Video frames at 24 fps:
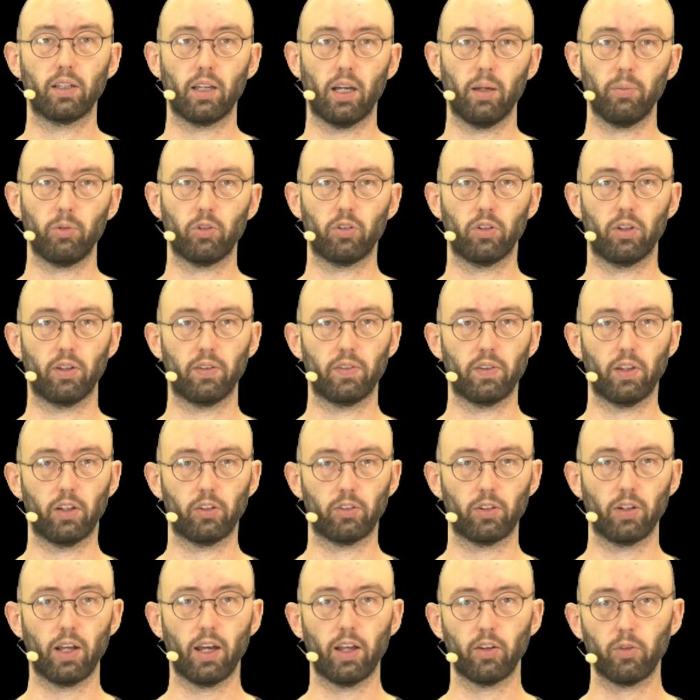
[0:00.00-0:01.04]
capture
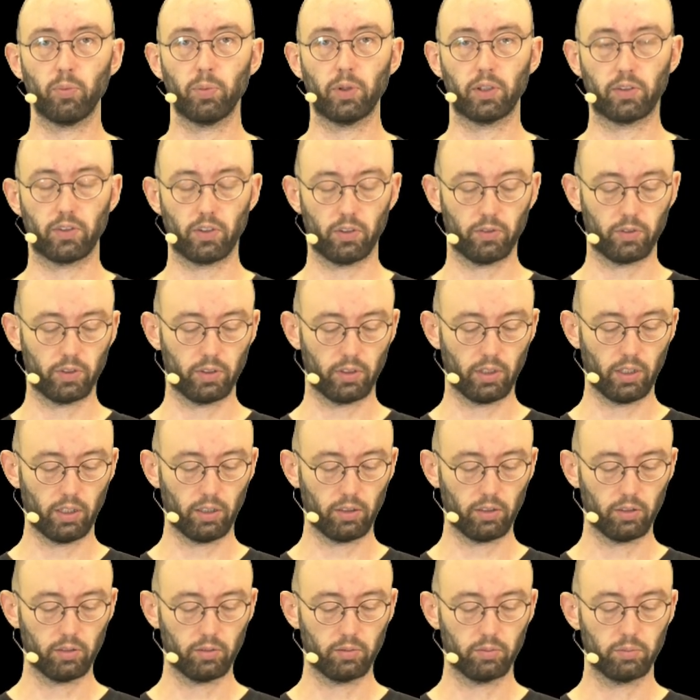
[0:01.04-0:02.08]
essential aspects of the
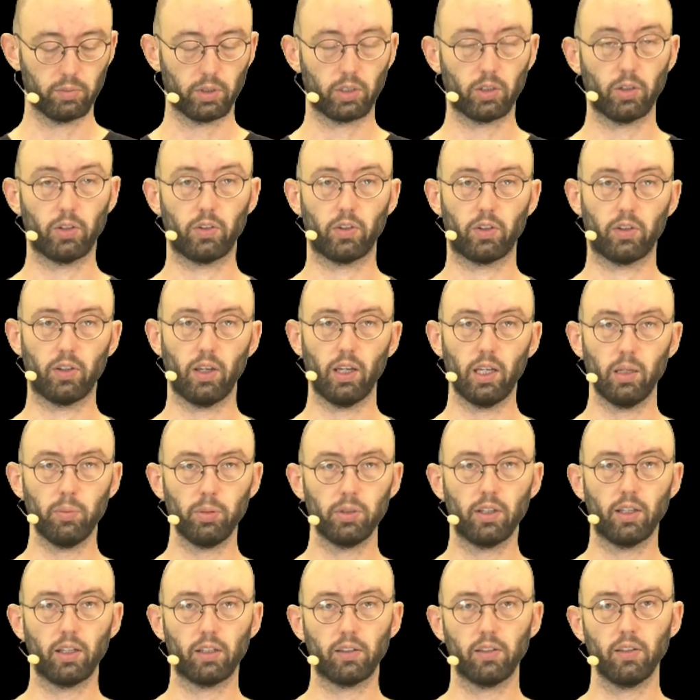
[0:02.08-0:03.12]
data. Because a
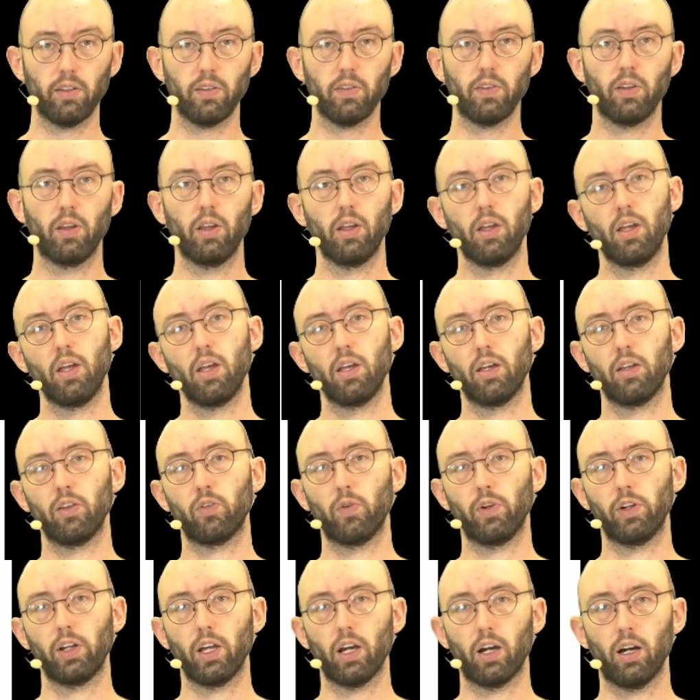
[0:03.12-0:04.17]
table like this is
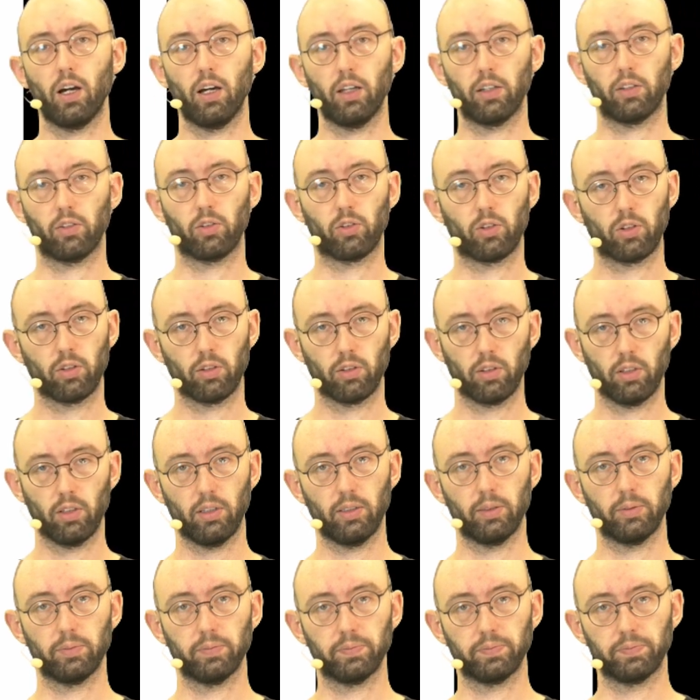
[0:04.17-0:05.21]
very hard
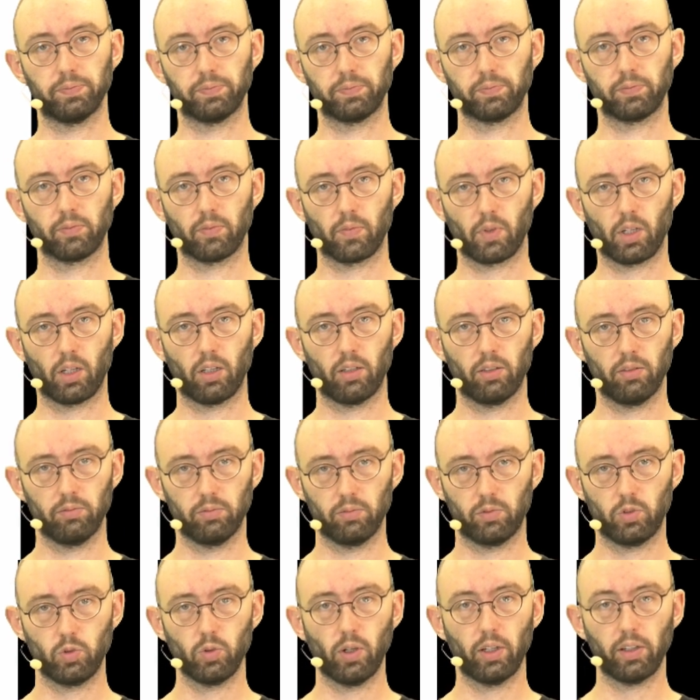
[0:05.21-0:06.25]

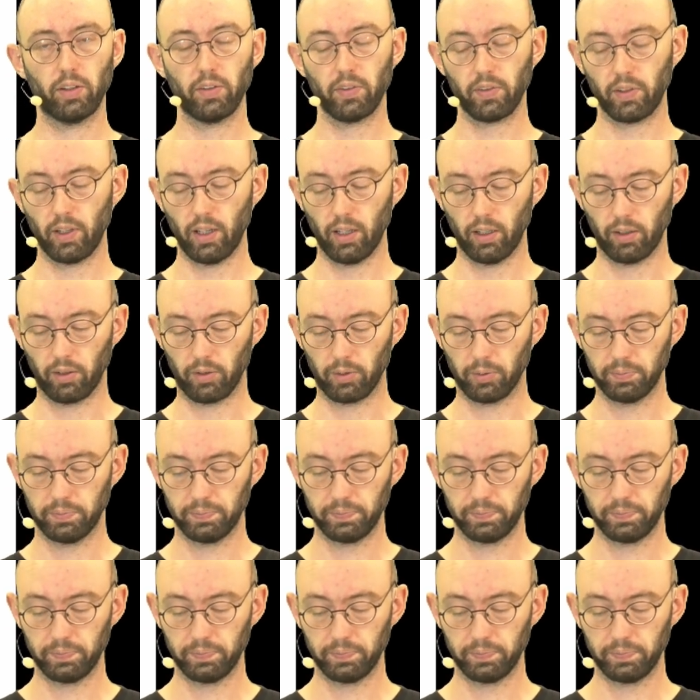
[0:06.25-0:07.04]
to understand.